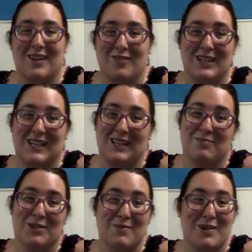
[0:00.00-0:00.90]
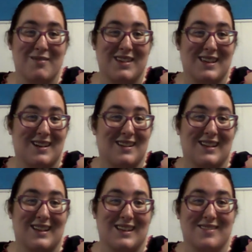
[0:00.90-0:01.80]
we need more Barbie in our
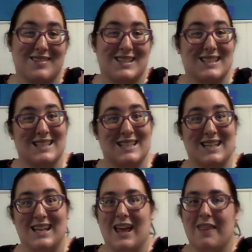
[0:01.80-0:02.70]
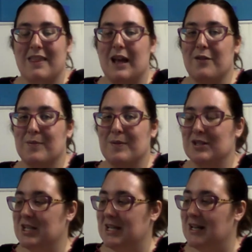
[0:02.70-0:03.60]
lives. The other book
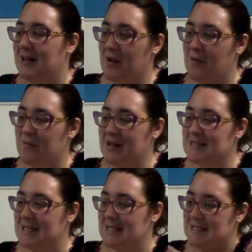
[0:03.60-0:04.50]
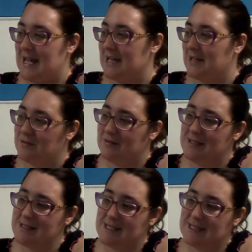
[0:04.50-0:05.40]
she got was
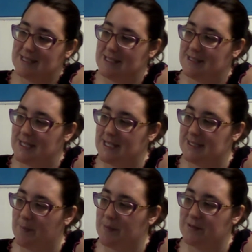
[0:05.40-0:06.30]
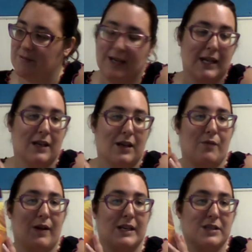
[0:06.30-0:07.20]
Tangled. This is the Step Into Reading,
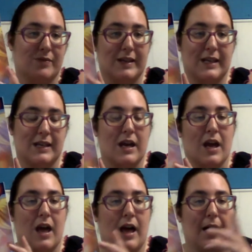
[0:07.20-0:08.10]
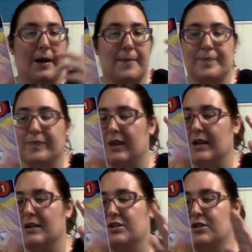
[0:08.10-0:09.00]
Ready to Read.
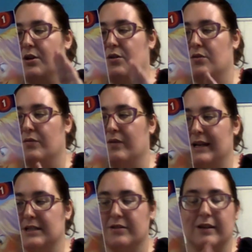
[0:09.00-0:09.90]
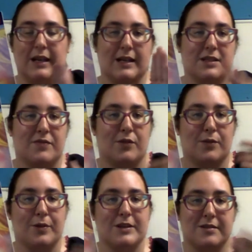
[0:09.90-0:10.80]
So Ready to Read is
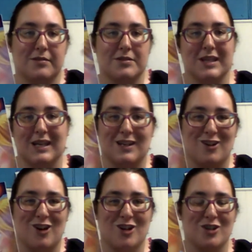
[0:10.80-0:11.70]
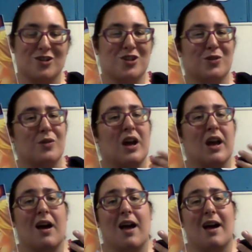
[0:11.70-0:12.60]
for preschoolers and kindergartners who
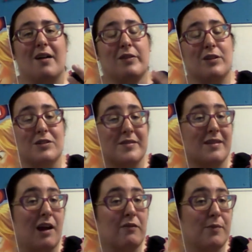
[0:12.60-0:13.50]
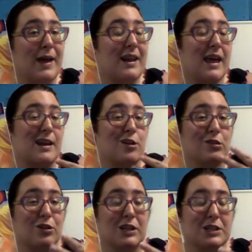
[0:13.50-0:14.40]
have learned their alphabet and are
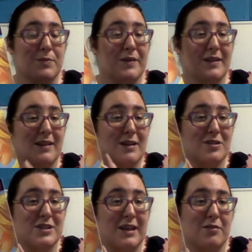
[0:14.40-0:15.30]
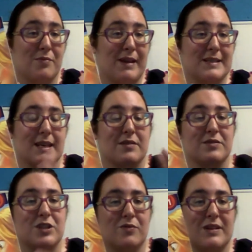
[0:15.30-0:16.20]
learning to put the letters together and make sounds,
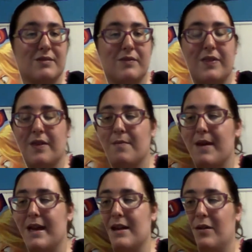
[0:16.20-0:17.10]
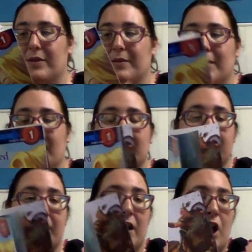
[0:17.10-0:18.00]
and you read it with them and help them kind
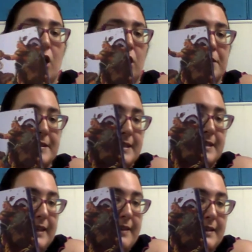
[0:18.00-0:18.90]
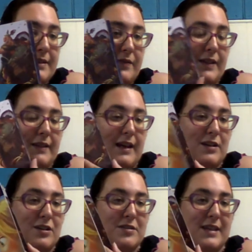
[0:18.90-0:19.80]
of see the different
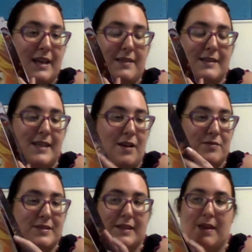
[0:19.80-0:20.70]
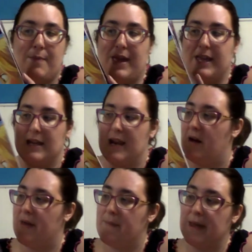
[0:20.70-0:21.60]
letters and the sounds that they make and how
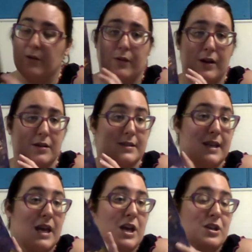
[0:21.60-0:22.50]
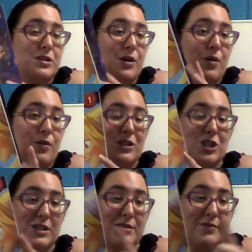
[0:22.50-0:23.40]
they make words. So
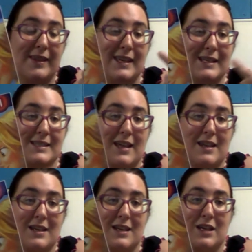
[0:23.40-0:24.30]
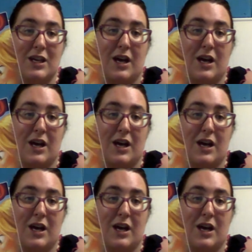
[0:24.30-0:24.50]
she's really excited.